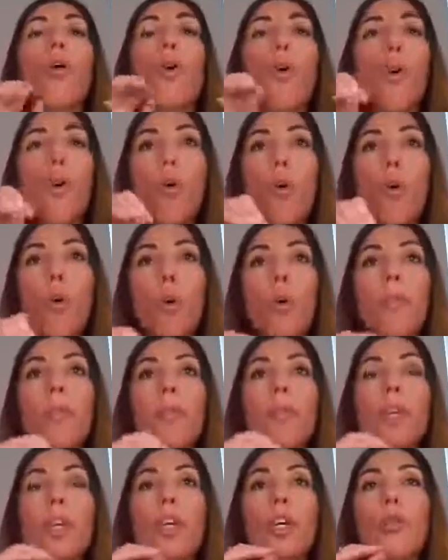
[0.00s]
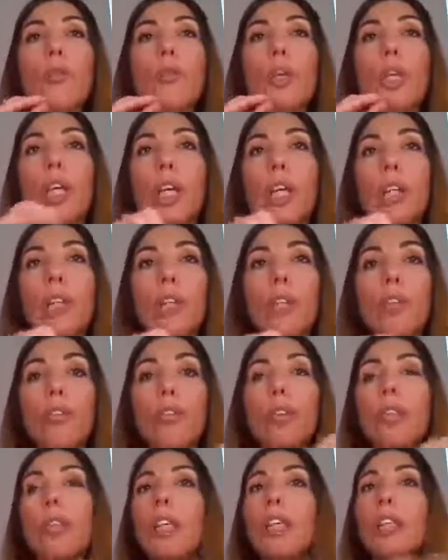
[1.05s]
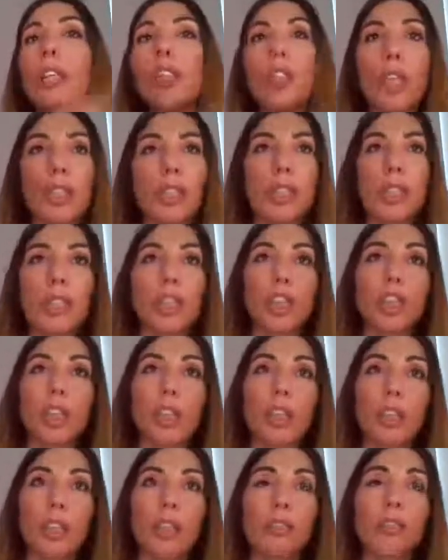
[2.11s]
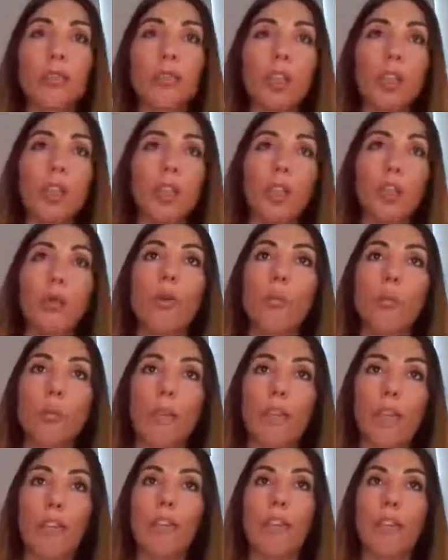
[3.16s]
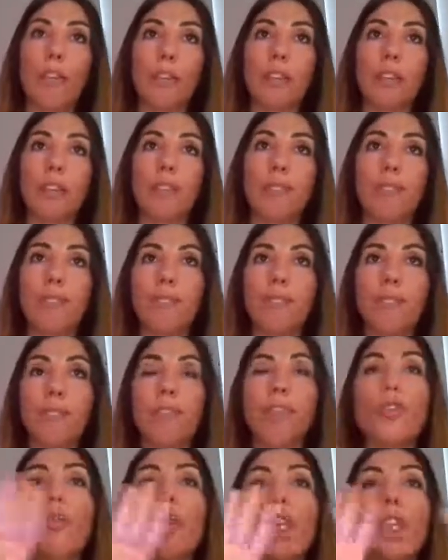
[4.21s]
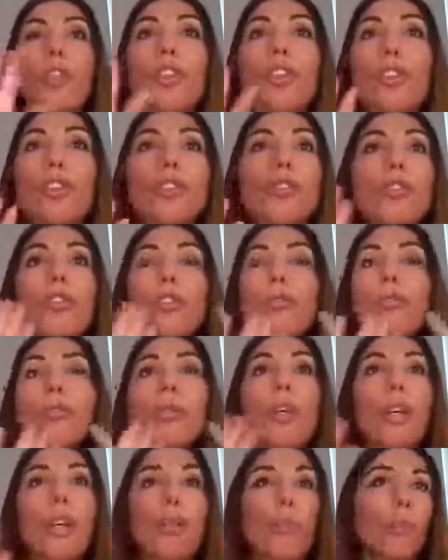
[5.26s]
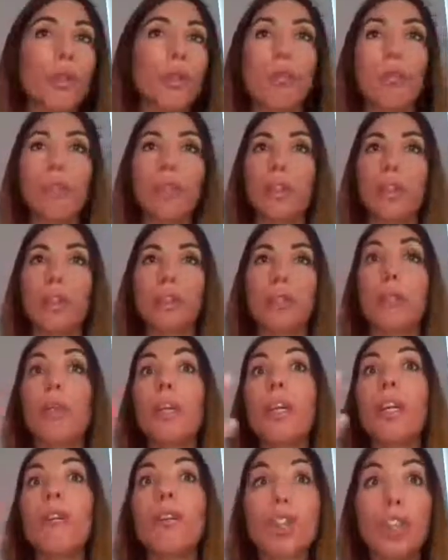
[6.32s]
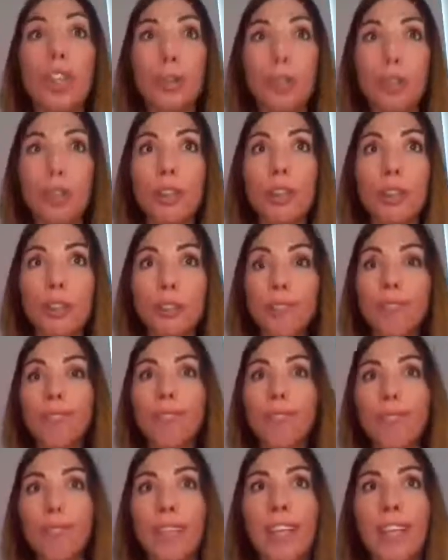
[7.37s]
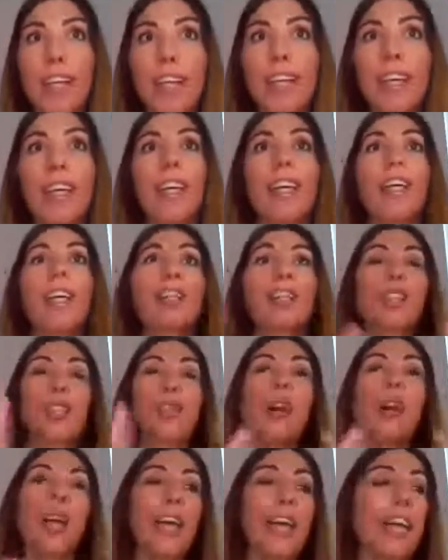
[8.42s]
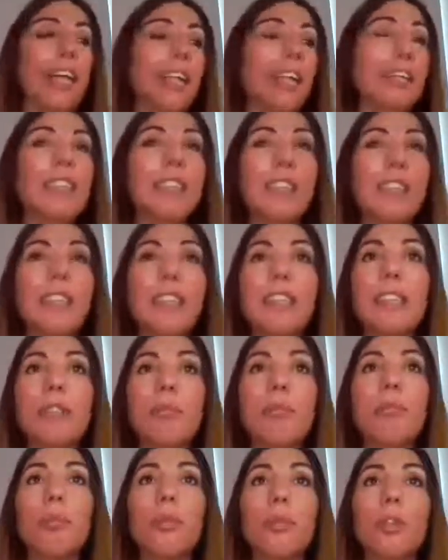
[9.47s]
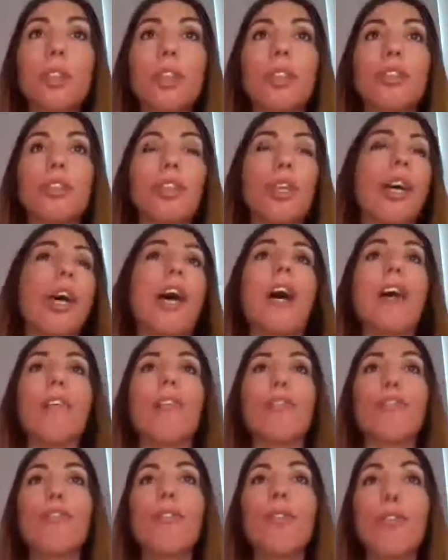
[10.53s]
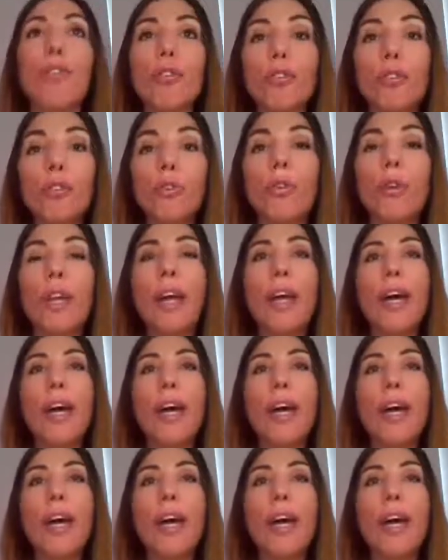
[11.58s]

Or we can use just the shading, which is the ombre effect. So we can choose whatever we want, whatever she wants. Okay, so again, it is important to have a photo